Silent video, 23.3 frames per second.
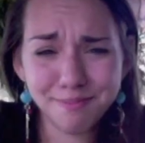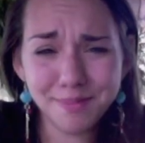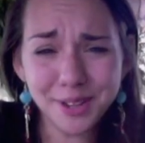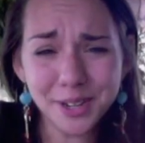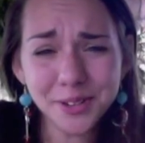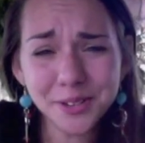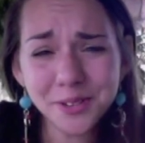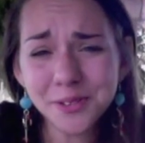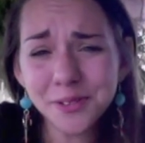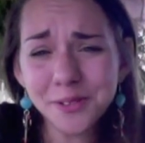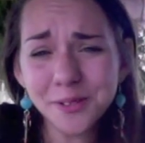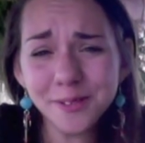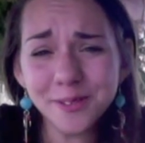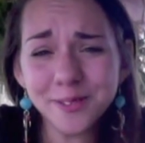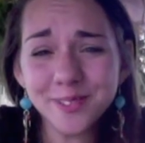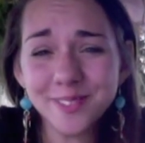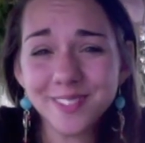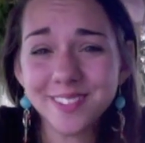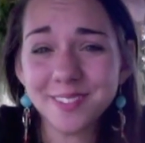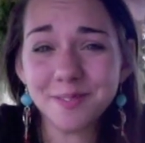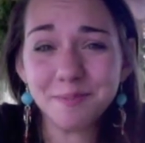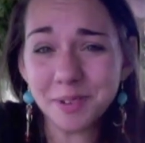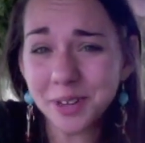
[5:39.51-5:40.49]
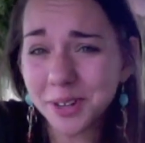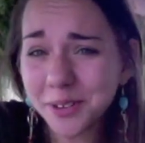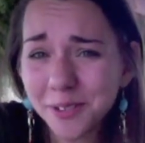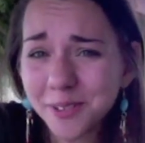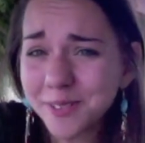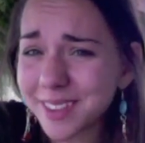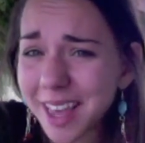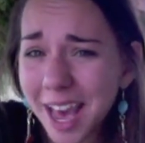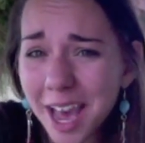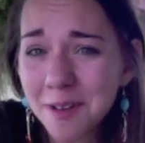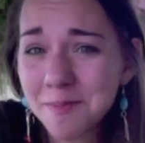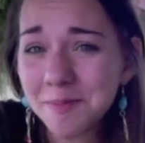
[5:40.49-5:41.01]
Miracles happen.
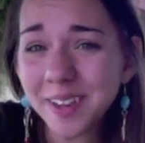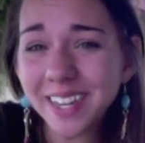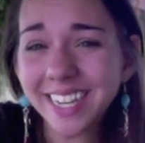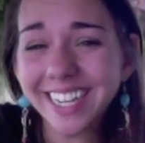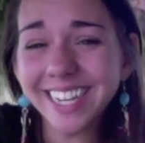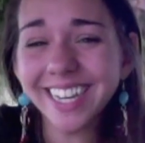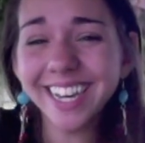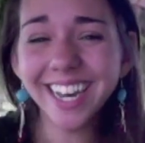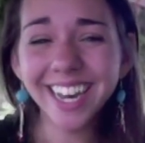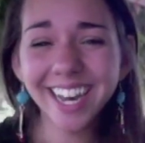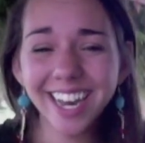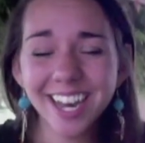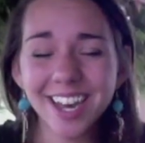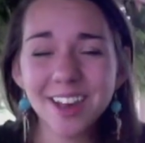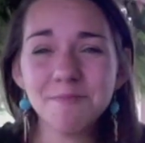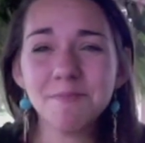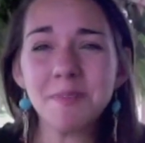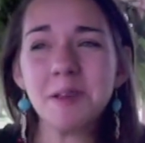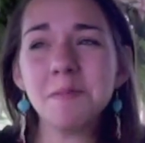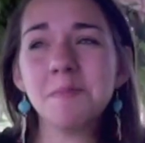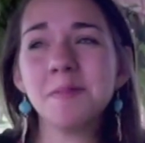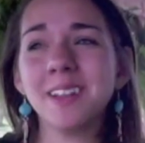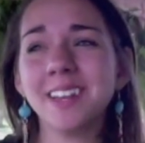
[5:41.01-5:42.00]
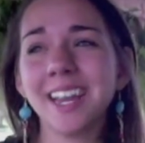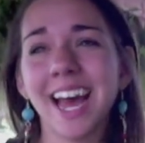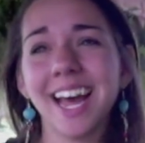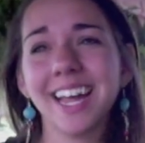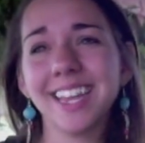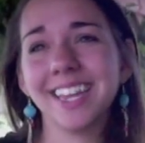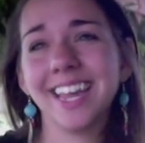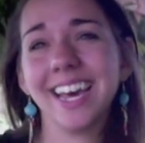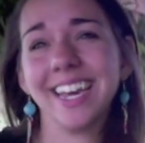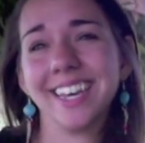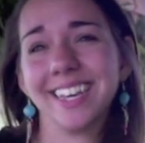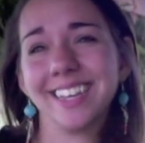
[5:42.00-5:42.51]
Maybe
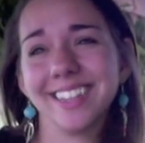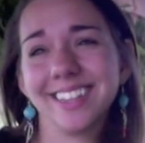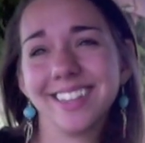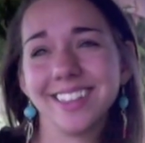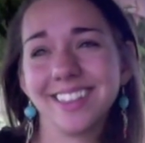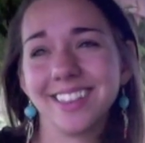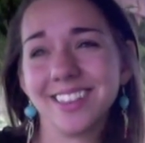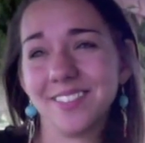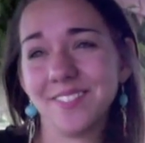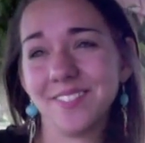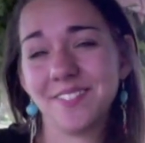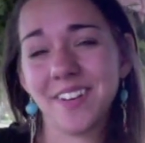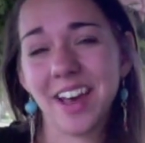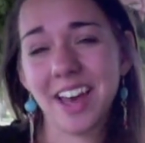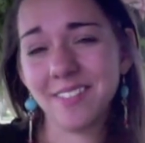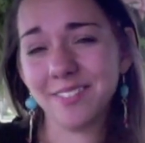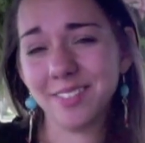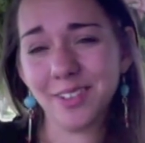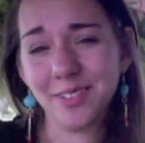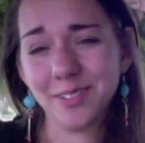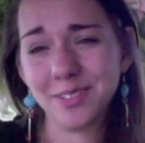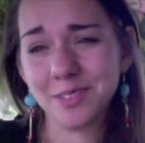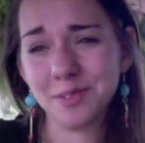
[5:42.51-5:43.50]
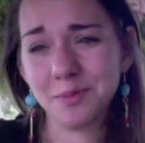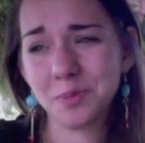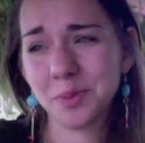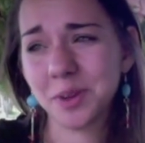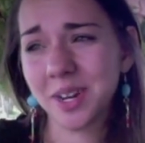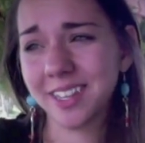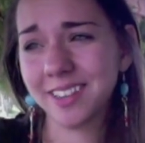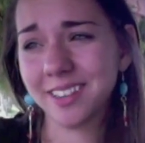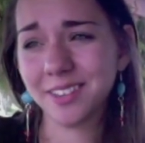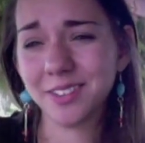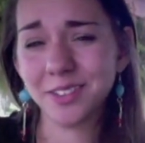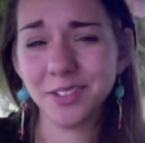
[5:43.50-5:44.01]
not like the 5 loaves of
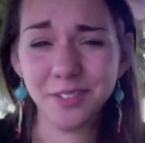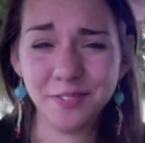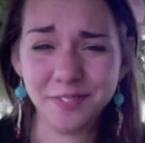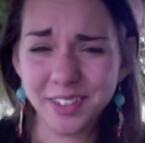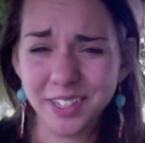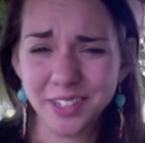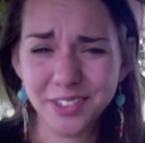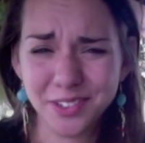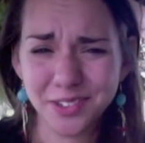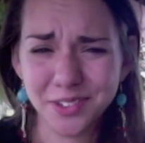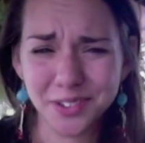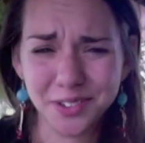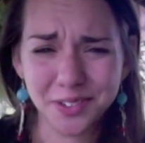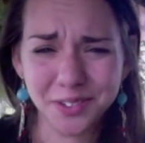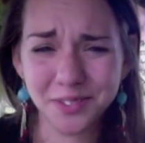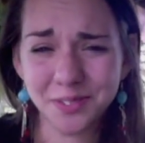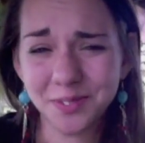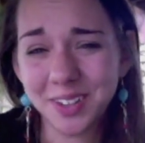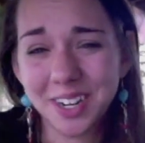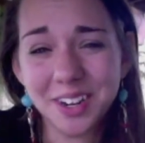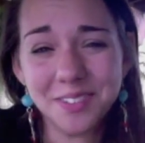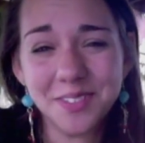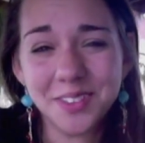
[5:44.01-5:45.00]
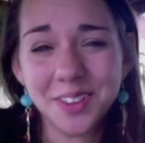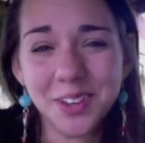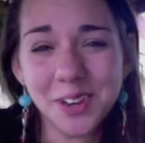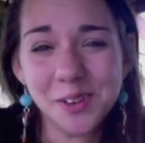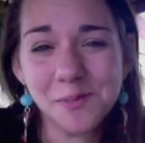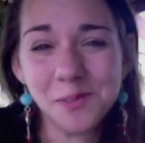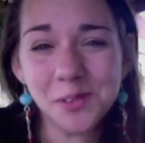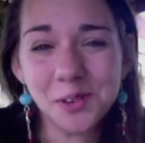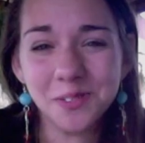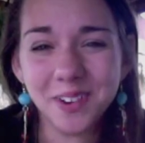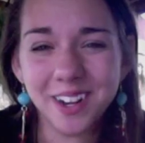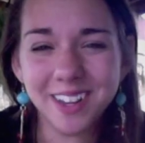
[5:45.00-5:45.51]
bread and 2 fish or whatever the
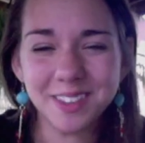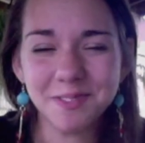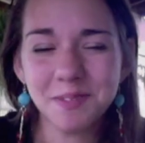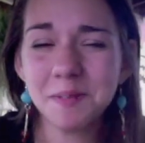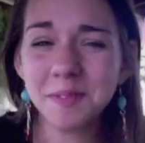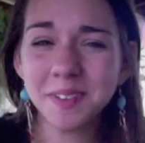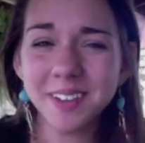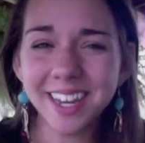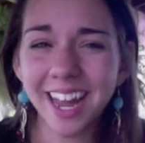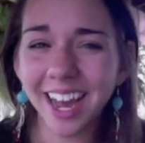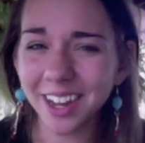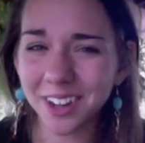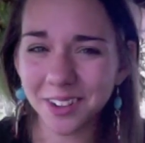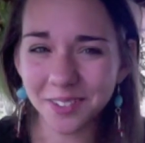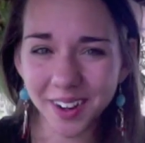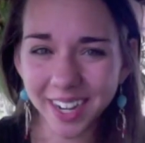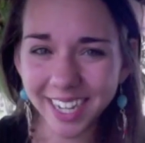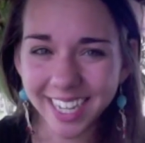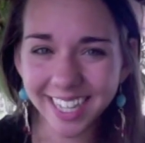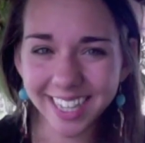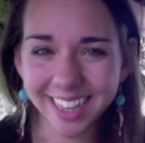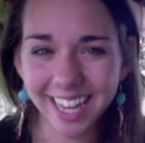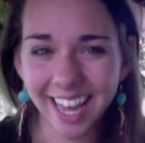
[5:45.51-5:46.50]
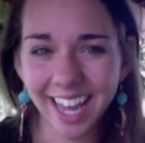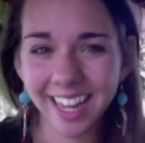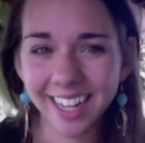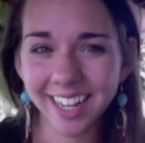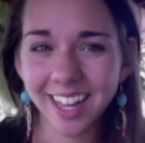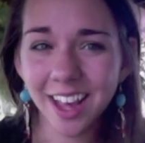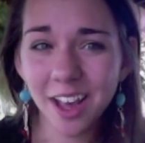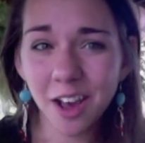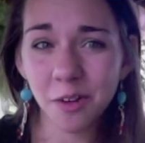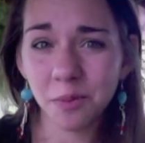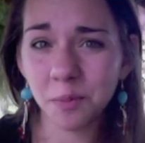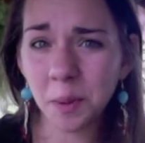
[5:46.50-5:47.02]
number was. Maybe not quite in
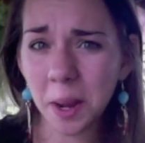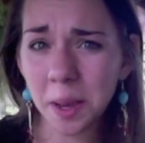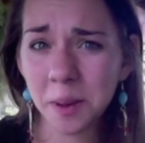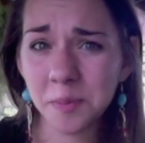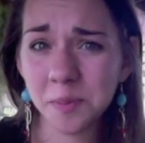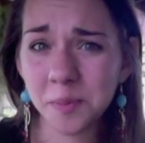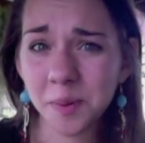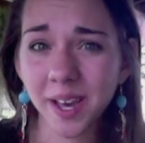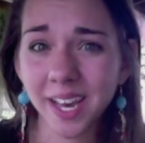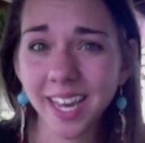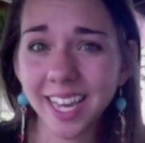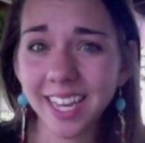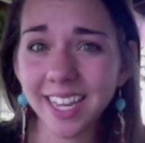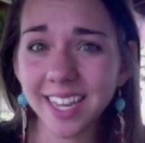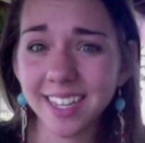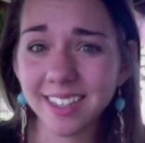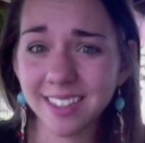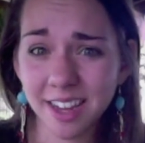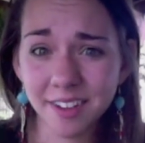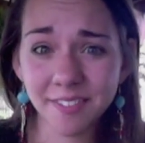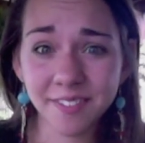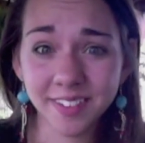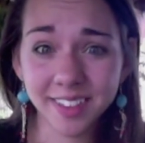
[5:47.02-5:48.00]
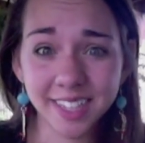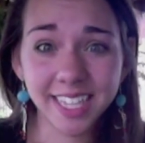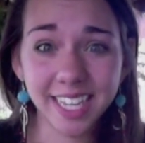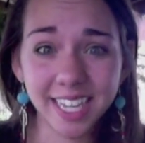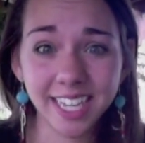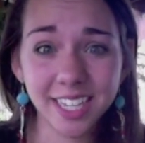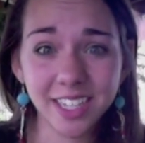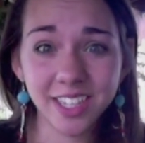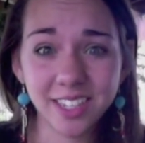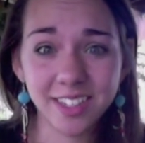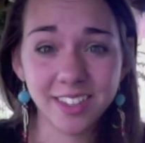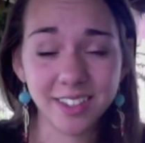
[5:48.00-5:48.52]
that way, but definitely
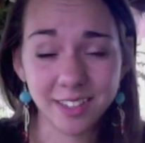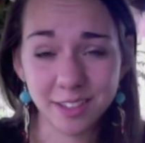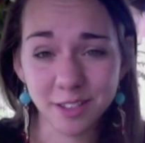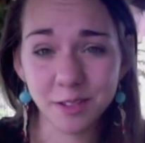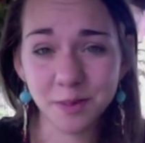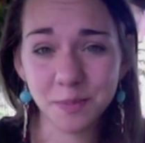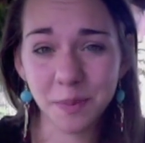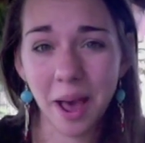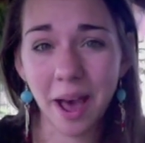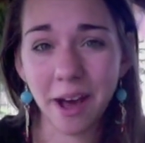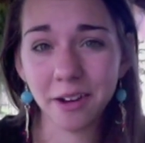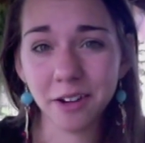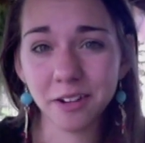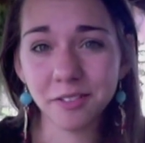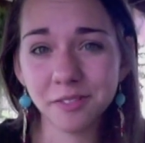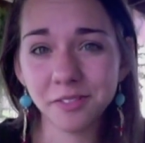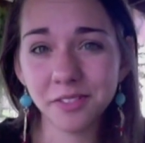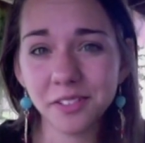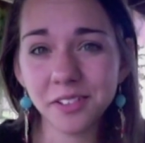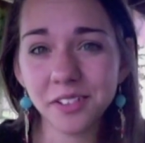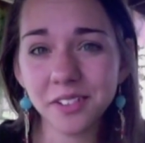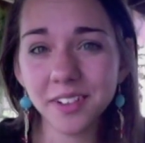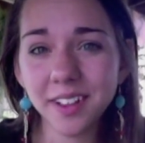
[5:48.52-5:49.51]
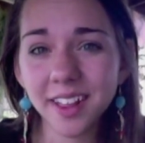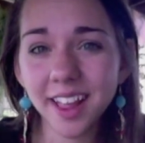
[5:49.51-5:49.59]
just as powerful.